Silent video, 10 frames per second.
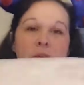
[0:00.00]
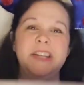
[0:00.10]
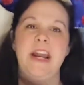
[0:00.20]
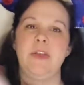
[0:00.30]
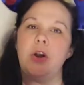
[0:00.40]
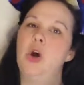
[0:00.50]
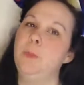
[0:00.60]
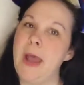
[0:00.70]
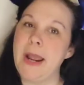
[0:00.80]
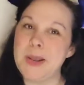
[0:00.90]
will take their
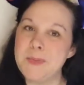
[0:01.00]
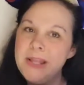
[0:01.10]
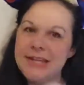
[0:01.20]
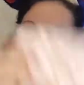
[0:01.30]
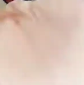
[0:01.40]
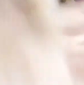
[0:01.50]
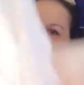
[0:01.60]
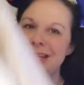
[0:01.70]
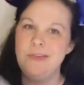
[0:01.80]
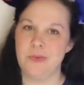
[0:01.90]
own pack and plays to
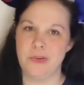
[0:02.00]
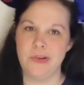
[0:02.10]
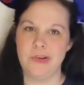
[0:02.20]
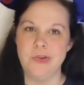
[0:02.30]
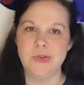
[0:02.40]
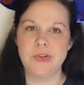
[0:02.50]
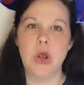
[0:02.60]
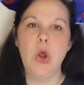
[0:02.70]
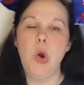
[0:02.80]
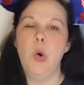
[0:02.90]
Disney for their littles.
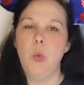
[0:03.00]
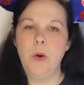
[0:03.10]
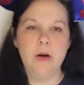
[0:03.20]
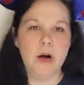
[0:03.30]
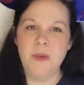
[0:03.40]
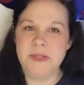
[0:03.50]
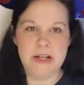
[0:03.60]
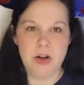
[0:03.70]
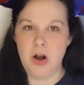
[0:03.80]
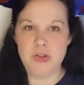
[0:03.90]
We're
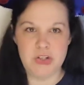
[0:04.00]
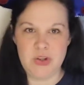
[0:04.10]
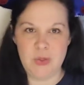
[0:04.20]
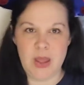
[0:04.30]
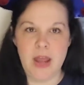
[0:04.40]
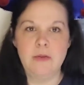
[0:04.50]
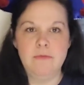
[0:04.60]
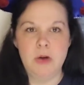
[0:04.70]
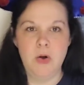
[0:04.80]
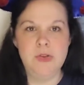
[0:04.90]
opting not to do that.
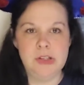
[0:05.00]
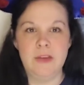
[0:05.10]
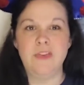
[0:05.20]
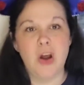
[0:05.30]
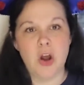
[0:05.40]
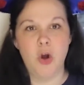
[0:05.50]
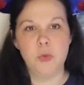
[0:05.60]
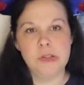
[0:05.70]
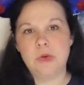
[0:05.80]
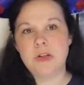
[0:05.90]
Most, if not all,
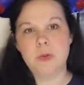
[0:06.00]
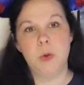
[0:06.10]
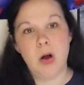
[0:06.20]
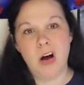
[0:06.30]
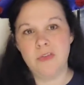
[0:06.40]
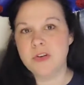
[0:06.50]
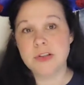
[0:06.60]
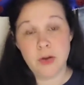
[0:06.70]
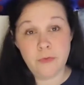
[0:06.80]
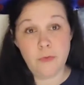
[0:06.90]
resorts will offer
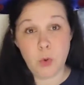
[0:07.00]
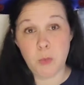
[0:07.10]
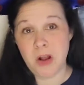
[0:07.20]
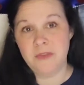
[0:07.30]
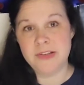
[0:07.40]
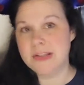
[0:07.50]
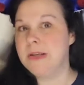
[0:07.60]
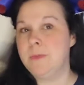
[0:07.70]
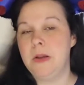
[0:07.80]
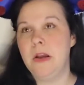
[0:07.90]
some form of
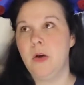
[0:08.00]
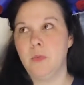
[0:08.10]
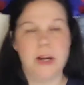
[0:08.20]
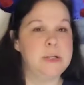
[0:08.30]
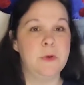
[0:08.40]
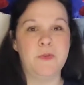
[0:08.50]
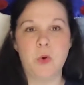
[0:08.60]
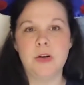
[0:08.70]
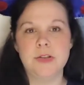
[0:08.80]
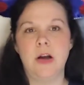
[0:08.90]
sleeping arrangement
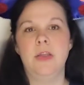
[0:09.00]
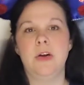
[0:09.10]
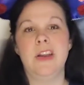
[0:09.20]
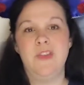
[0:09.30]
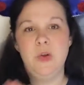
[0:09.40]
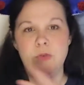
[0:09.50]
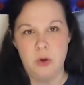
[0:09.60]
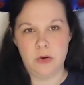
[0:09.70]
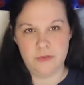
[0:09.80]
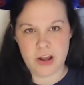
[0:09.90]
for a toddler if you
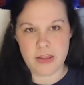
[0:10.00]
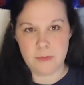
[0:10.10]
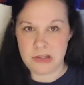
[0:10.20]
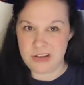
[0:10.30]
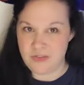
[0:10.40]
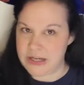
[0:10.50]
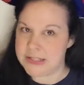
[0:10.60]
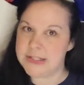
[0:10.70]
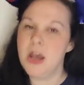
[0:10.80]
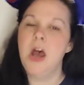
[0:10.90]
notify them in
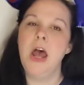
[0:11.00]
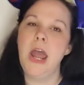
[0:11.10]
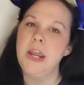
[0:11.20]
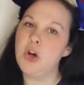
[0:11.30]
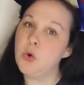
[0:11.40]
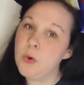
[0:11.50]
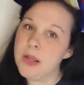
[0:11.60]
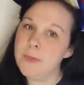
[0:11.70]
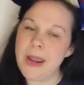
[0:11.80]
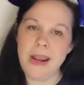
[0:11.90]
advance. A
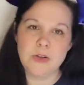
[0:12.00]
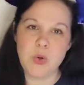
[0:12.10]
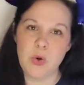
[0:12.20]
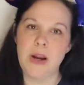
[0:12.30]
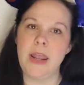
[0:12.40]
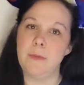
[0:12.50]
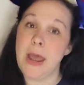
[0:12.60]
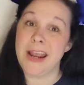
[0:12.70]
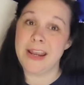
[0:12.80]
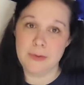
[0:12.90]
crib and or a
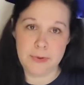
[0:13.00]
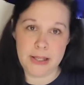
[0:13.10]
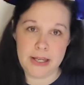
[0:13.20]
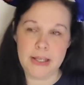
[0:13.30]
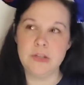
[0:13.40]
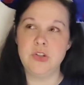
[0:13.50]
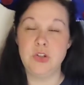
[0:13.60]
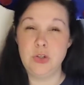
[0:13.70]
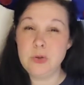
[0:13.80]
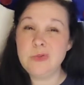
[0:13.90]
pack and play is
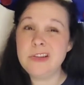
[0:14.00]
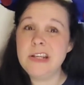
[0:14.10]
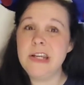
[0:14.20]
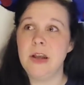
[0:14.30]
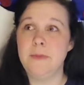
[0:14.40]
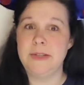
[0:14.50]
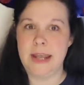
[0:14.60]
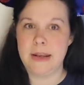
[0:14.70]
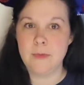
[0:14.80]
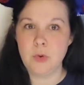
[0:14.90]
usually
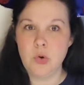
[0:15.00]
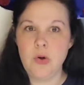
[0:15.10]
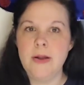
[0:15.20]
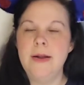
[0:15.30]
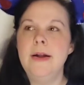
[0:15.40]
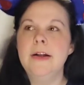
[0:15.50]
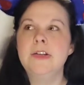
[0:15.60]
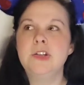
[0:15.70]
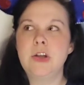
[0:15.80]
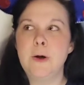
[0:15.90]
obtainable.
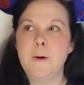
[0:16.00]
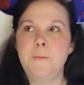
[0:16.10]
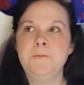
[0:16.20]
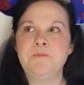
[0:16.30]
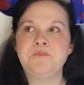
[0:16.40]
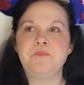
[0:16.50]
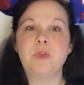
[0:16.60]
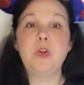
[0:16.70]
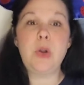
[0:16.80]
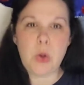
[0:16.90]
So
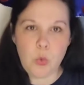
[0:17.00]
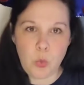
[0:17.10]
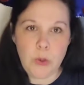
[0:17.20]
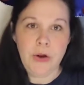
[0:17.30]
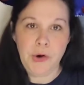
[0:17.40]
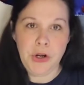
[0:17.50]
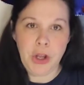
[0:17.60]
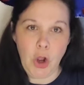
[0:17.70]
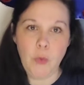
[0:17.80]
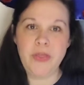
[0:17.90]
we're going to
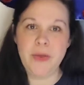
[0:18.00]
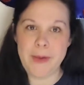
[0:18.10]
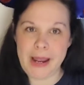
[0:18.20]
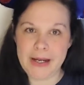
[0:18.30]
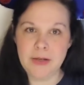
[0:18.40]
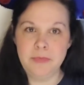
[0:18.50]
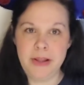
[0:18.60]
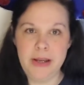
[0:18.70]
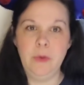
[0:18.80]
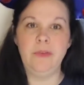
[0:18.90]
go with the pack and
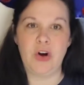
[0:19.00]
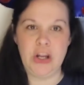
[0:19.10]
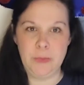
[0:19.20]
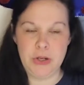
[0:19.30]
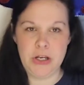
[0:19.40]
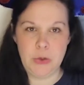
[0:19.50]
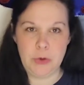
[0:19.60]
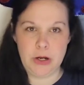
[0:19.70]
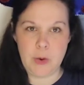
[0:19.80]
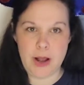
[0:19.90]
play. We've already put in a
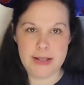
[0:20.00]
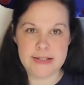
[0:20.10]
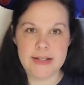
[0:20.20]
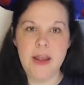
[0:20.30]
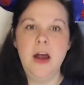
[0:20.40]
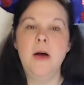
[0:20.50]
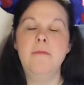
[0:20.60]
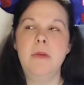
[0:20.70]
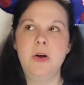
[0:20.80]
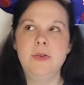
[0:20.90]
request.
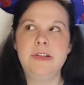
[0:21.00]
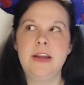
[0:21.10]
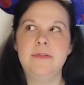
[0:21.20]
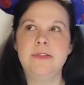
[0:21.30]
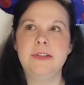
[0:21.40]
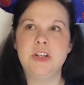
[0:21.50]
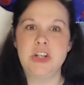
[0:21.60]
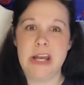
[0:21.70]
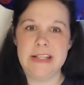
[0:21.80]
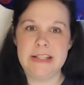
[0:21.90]
Most have
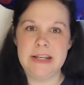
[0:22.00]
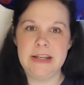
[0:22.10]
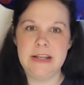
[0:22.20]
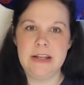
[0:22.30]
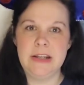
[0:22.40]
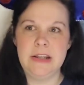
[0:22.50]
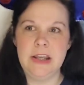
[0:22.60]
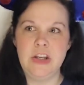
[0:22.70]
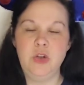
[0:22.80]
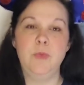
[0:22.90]
suggested
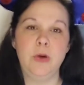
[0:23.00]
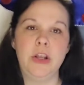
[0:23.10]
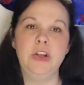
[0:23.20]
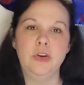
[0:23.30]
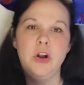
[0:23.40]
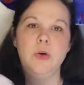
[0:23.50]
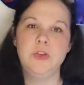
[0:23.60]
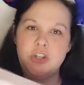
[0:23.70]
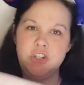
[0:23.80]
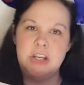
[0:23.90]
that you bring your own
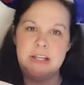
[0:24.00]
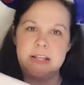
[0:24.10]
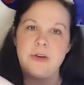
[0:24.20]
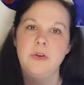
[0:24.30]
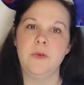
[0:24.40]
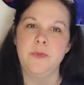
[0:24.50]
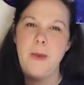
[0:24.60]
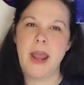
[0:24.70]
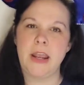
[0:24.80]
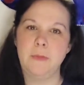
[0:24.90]
sheet. I don't know if the
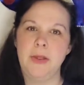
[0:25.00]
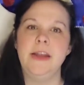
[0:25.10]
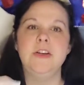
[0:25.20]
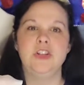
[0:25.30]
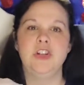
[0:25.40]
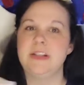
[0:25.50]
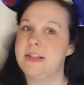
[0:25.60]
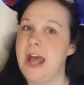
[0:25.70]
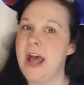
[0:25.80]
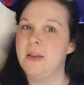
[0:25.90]
pack and play is
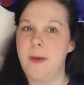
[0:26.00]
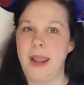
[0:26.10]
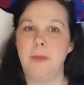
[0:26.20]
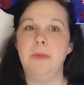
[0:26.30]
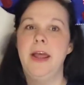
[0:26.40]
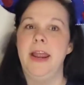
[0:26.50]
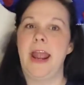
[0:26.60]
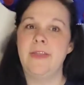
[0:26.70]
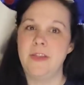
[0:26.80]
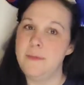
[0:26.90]
just that, the pack and play,
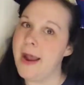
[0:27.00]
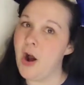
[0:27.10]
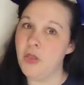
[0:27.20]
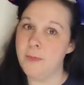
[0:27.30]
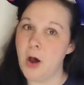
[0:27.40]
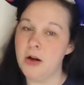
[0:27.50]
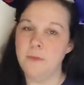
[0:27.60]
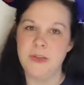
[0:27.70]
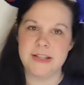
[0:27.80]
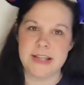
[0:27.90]
and then the mat on the
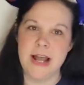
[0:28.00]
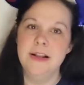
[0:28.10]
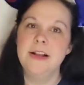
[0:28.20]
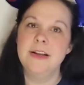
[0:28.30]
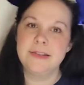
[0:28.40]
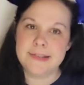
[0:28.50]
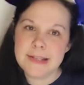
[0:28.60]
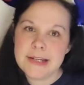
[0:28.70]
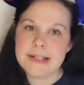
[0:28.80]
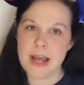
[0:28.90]
bottom that's that
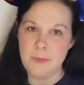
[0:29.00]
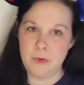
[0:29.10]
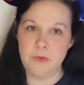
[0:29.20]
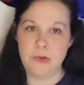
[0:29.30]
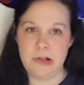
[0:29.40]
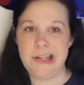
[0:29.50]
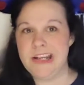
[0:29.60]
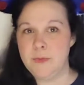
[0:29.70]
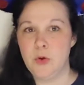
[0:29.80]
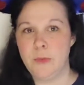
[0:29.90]
slick type of
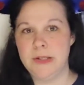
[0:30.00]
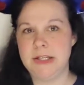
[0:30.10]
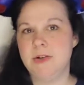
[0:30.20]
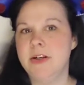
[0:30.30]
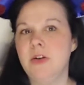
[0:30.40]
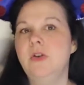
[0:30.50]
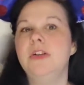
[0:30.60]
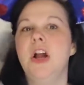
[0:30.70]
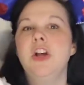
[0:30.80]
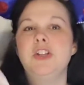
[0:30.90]
cleanable material.
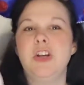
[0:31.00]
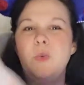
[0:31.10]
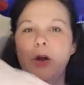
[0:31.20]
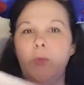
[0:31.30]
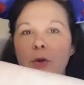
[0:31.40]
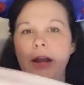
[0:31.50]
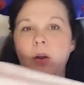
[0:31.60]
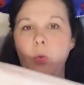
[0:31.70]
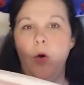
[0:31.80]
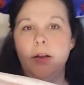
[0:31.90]
So we're
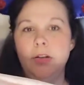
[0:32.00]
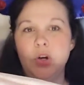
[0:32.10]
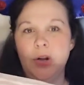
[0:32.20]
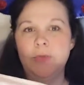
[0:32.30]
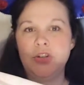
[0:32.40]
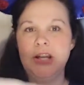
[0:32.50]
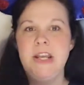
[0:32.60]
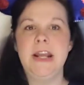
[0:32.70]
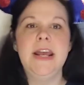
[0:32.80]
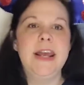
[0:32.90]
bringing 1 crib
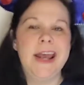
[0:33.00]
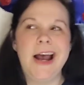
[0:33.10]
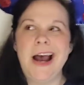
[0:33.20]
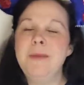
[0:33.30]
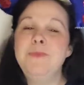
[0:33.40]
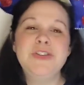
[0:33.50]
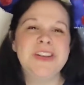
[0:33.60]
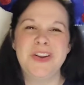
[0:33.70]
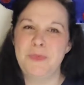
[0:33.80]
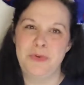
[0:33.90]
sheet. I'm just
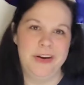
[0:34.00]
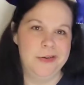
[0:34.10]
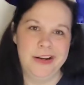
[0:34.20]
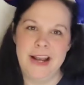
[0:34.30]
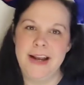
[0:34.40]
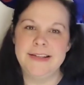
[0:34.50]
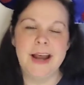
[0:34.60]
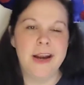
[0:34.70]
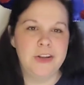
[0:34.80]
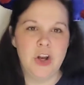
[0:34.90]
going to bring one, guys.
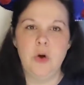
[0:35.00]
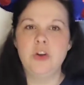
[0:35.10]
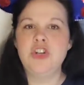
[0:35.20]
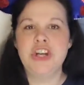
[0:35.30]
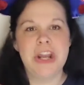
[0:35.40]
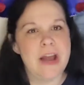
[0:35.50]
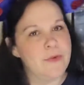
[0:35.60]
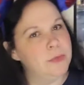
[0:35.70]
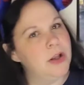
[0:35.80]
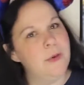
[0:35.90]
I know she could have
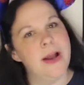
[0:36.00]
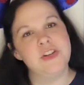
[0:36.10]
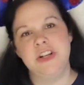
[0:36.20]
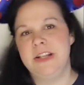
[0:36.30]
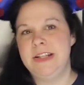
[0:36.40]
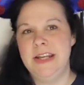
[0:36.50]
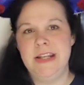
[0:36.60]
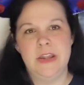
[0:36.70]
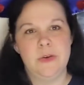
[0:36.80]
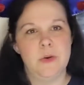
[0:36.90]
a blowout. She could
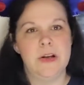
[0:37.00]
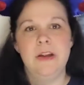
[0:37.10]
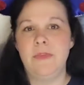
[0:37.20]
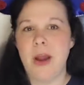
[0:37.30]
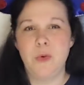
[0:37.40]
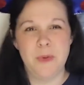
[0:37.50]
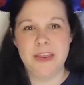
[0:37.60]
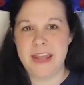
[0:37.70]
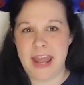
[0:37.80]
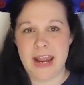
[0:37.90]
TT through it. If that would be
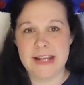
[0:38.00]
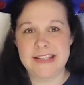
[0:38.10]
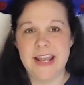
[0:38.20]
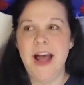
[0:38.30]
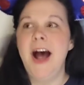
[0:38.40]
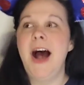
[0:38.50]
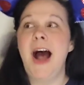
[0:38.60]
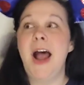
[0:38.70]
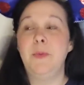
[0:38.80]
the case, I